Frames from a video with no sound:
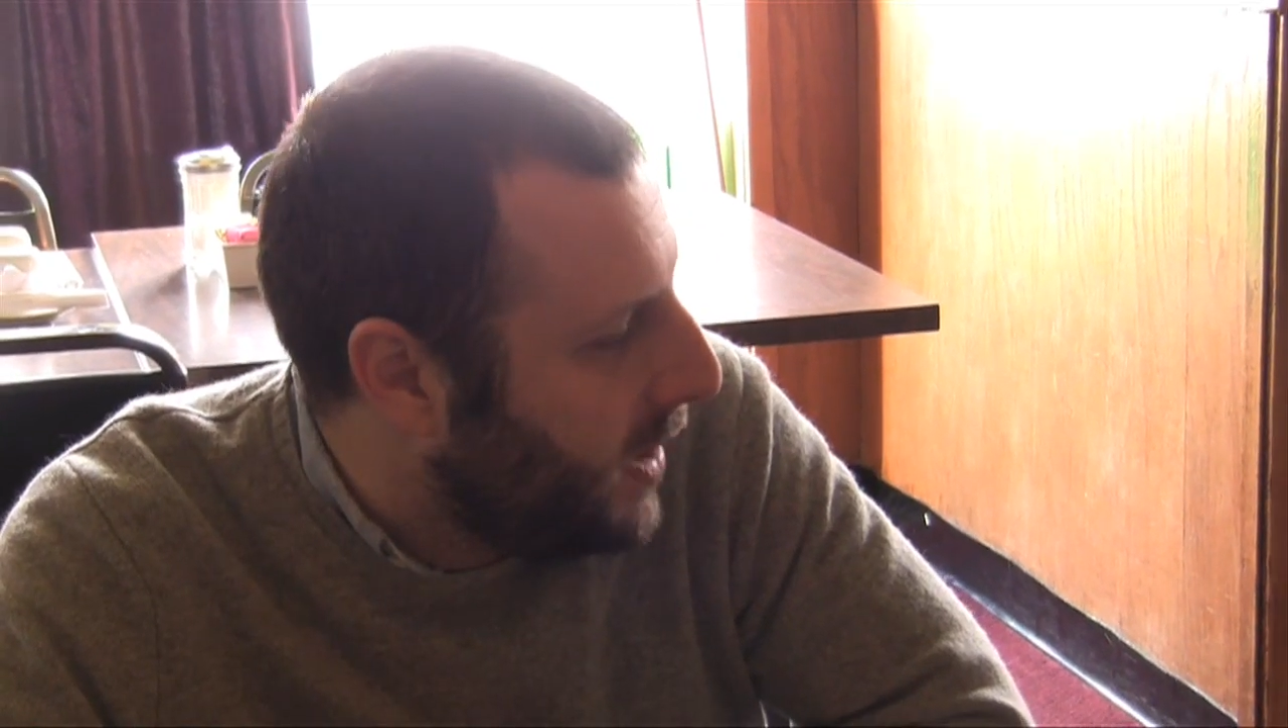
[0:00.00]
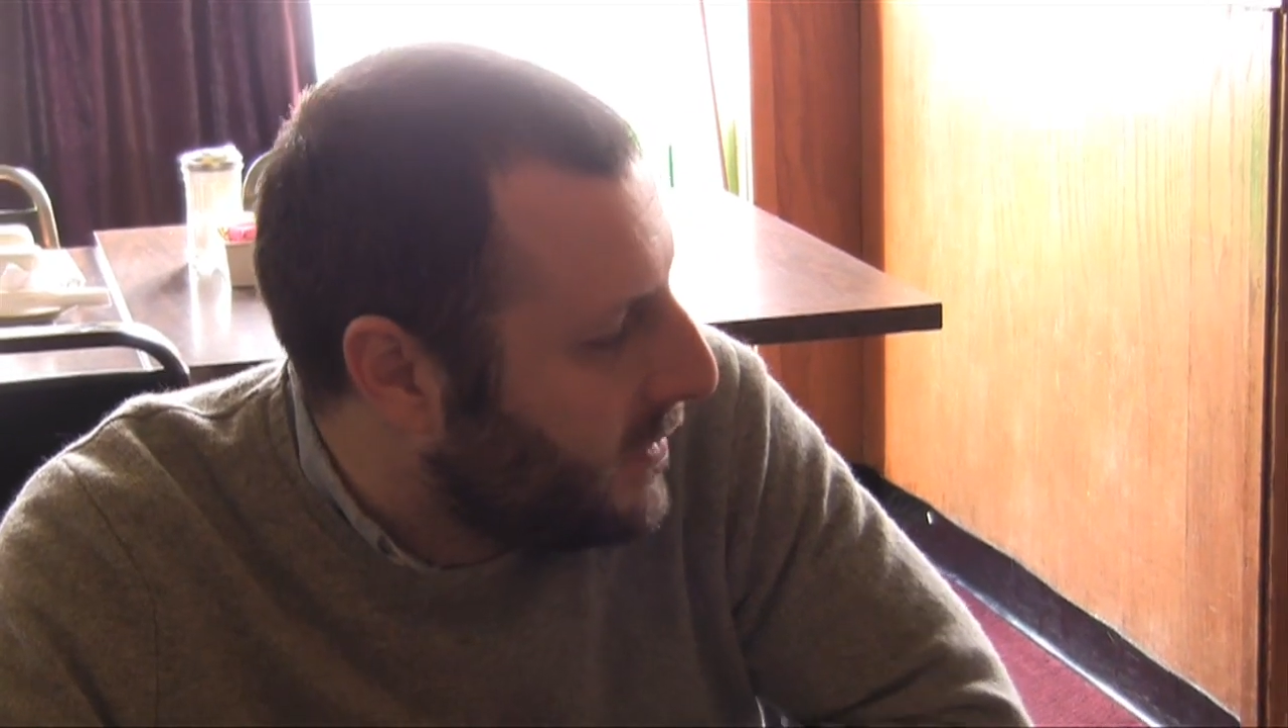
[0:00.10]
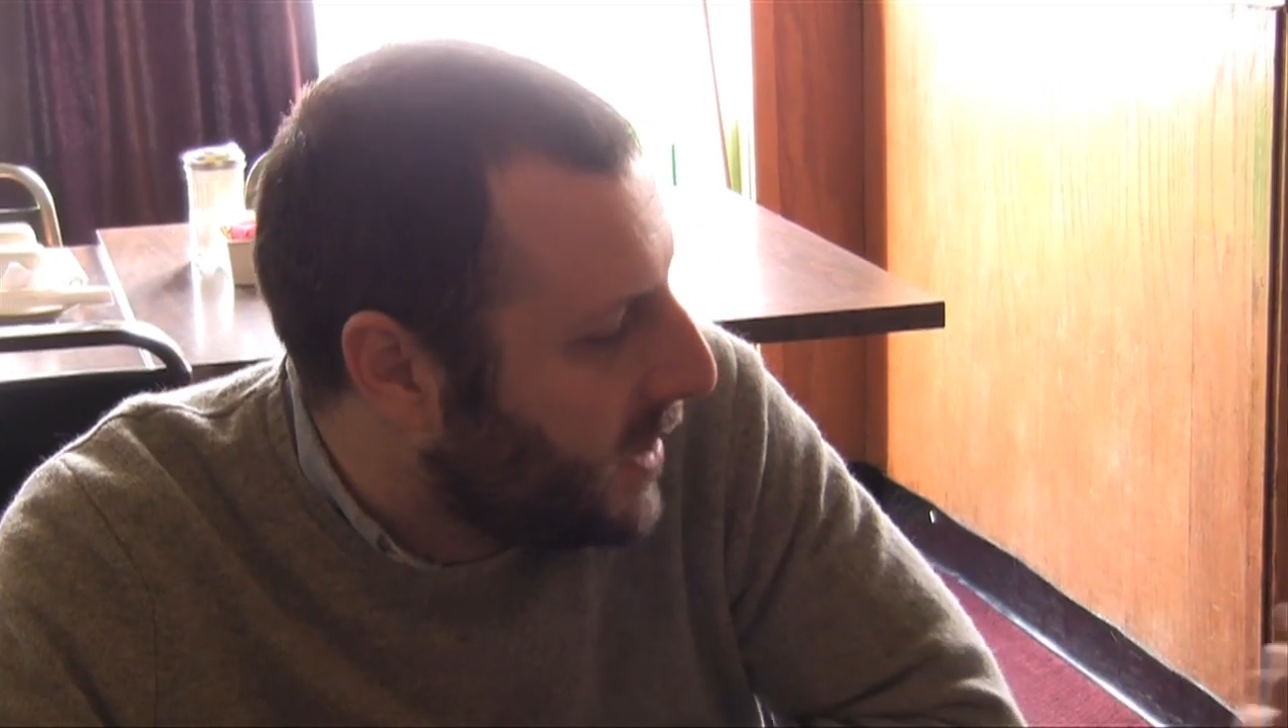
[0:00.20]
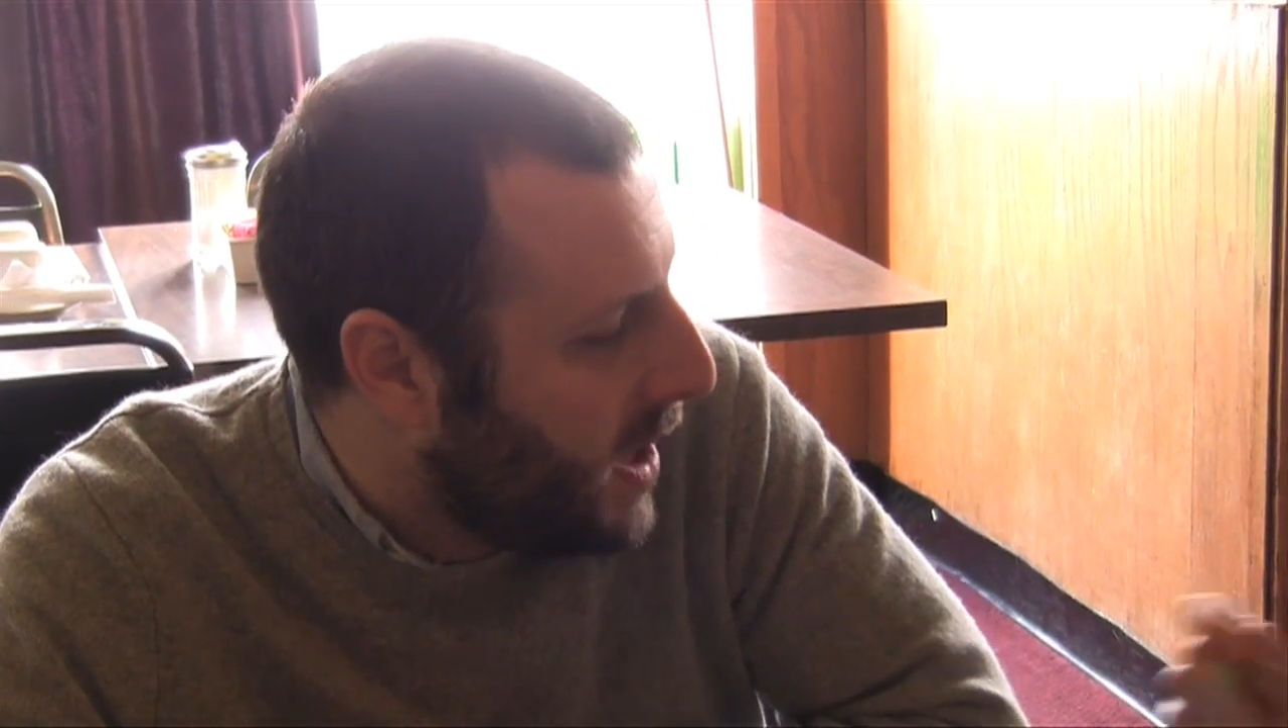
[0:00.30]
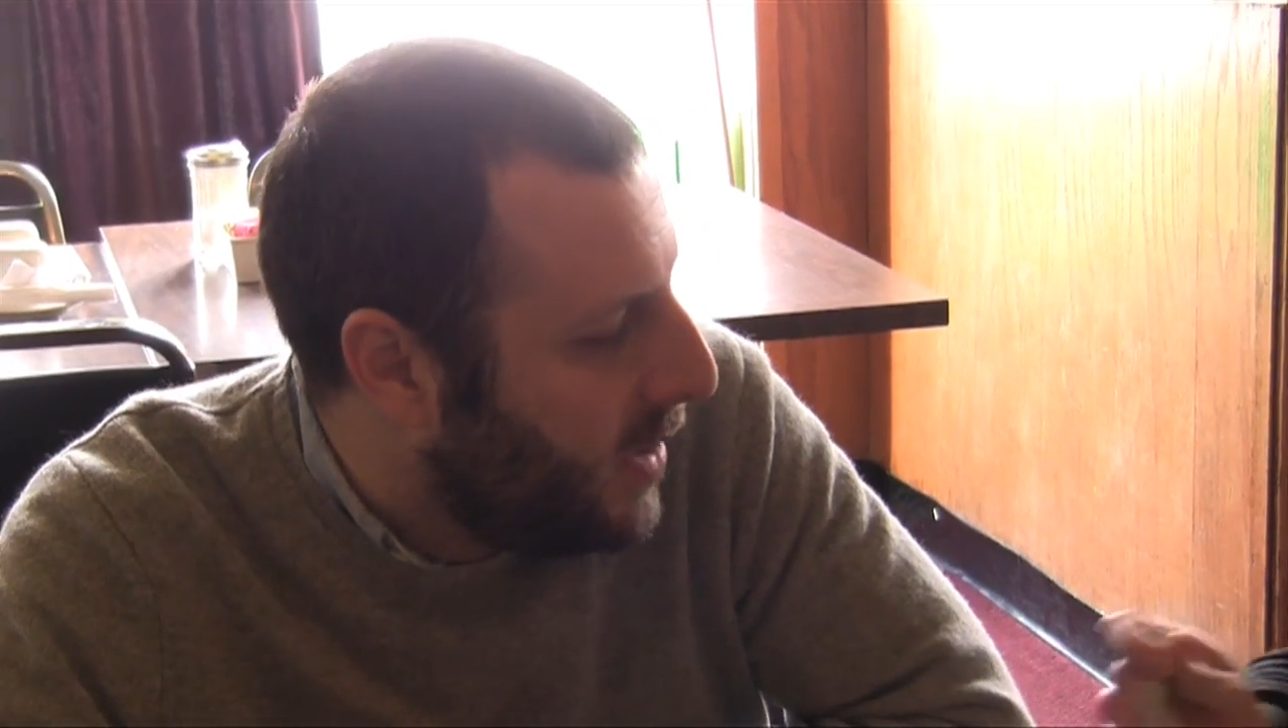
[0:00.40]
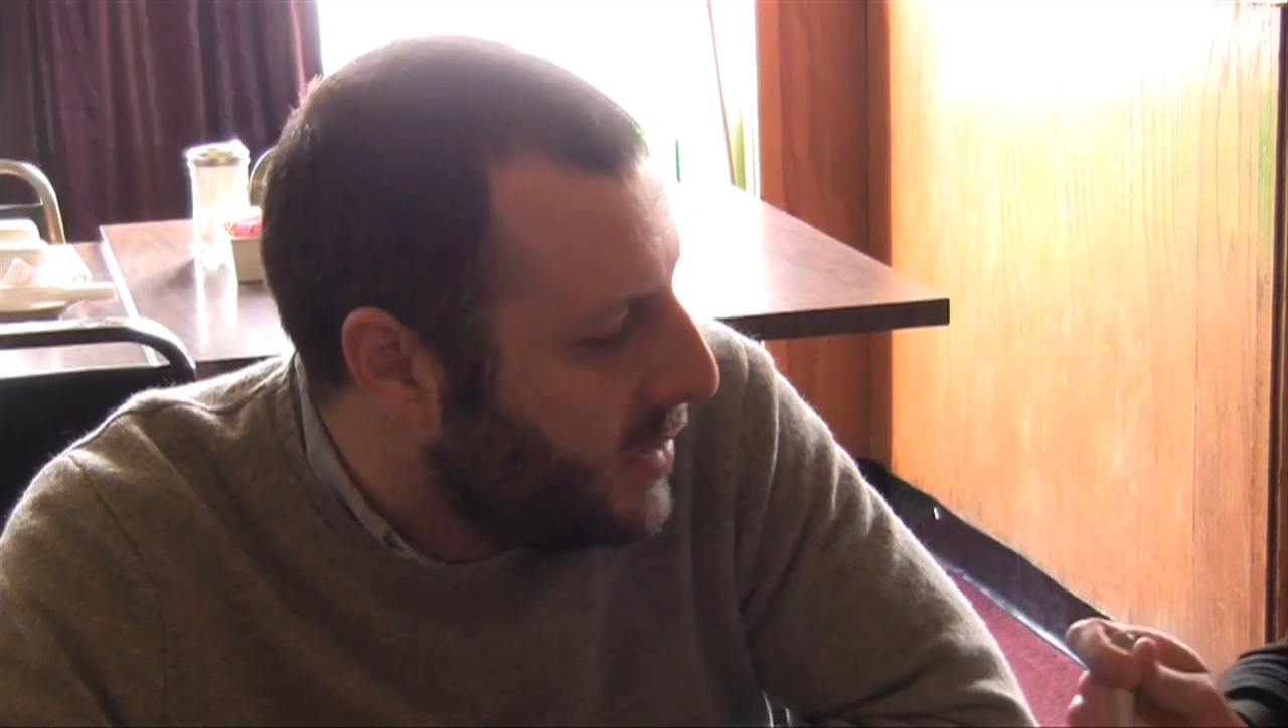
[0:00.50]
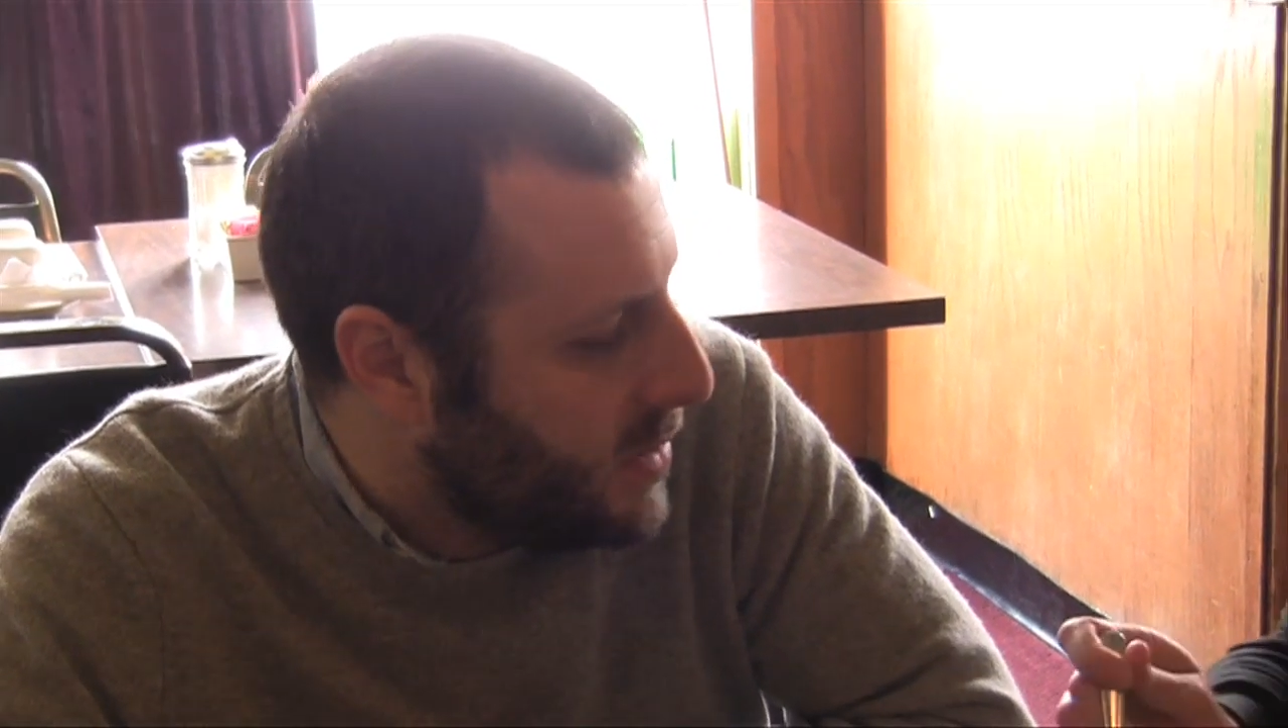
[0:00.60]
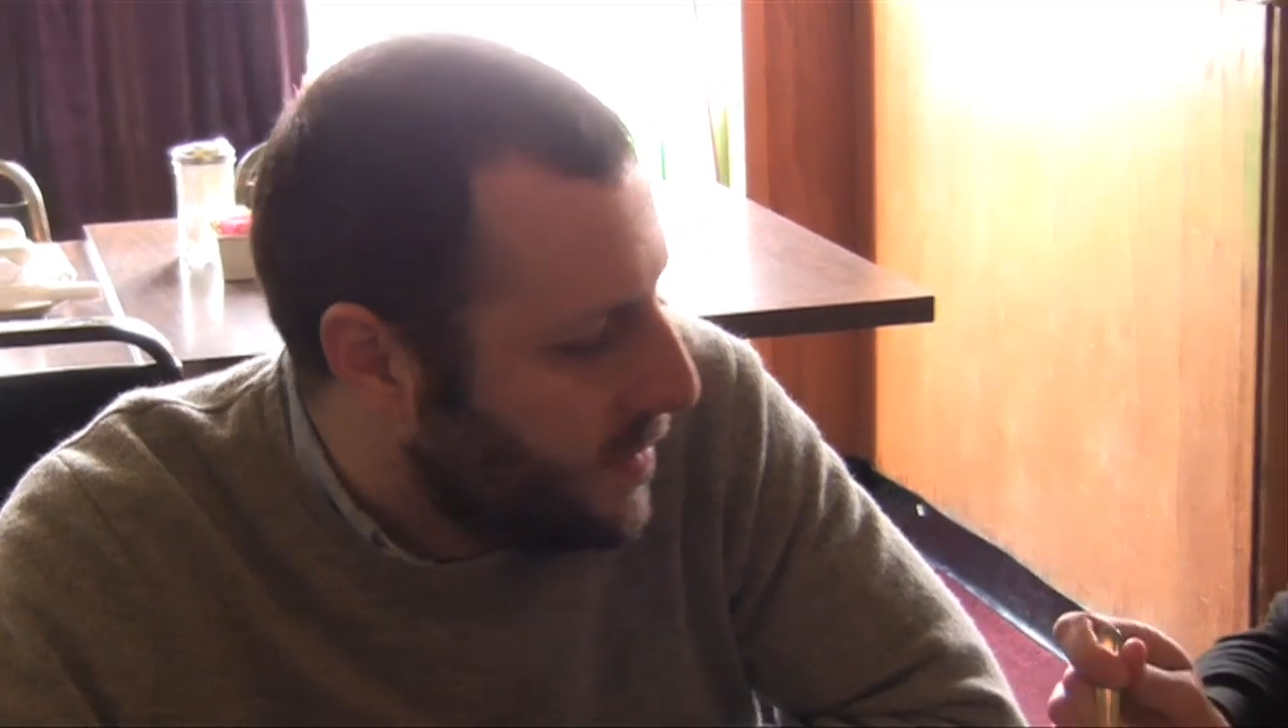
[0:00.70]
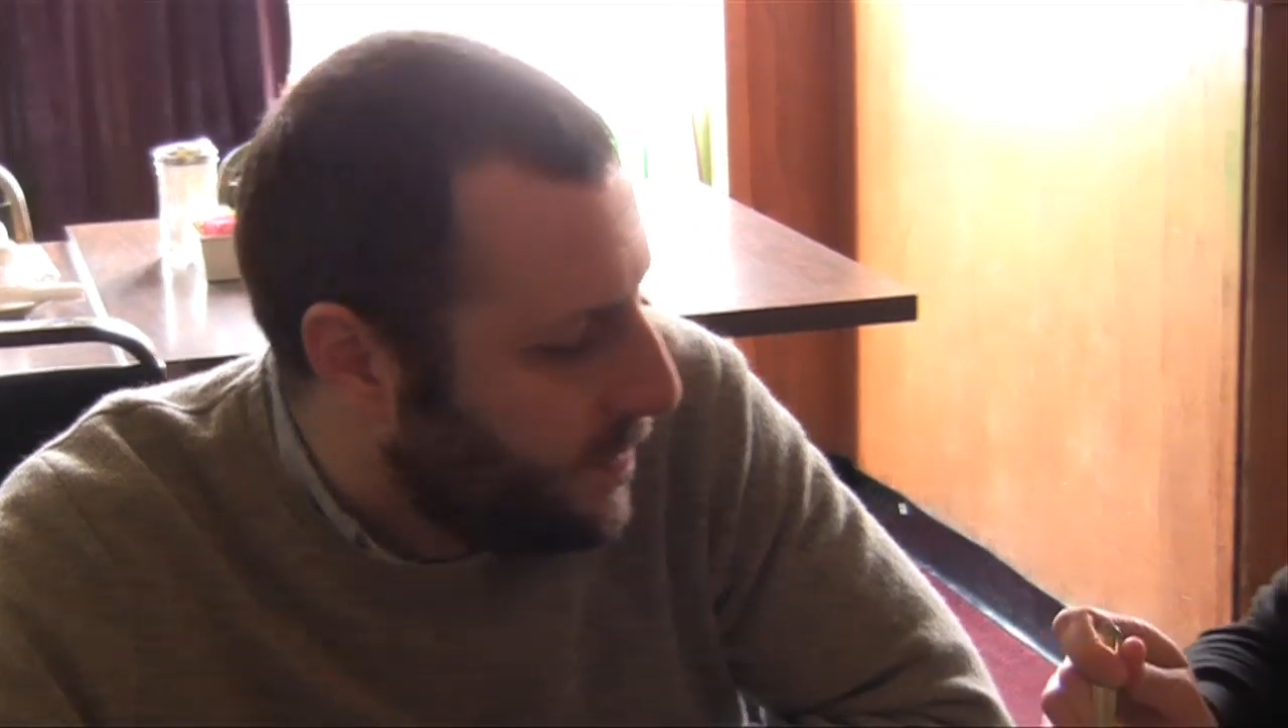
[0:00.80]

after college?